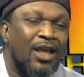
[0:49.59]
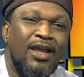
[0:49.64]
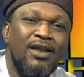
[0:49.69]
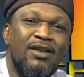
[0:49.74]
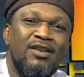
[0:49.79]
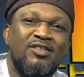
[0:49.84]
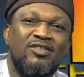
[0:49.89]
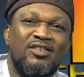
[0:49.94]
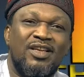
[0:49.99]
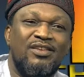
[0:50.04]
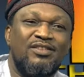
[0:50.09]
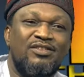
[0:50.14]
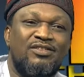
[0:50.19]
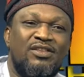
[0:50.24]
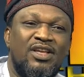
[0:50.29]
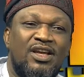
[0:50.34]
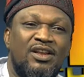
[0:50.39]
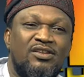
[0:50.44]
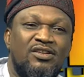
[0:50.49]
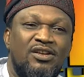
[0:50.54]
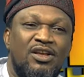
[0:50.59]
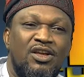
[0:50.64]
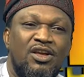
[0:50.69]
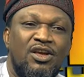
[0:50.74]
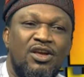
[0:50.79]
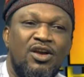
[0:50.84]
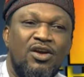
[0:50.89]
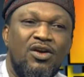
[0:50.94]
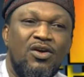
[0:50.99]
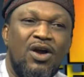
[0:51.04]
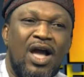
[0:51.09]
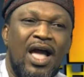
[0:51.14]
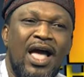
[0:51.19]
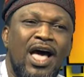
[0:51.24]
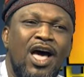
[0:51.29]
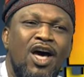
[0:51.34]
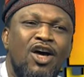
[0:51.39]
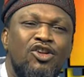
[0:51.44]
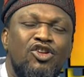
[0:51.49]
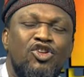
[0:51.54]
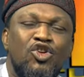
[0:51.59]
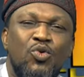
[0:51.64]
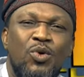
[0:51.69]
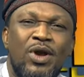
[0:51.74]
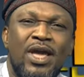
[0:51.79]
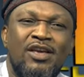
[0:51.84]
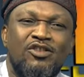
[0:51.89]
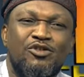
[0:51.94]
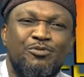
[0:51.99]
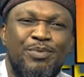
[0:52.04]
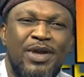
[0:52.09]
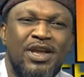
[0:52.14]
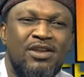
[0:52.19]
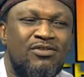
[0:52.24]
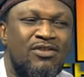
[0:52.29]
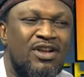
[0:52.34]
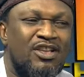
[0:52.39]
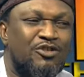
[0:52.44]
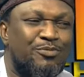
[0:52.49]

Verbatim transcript: Okay. In the sense that, how do we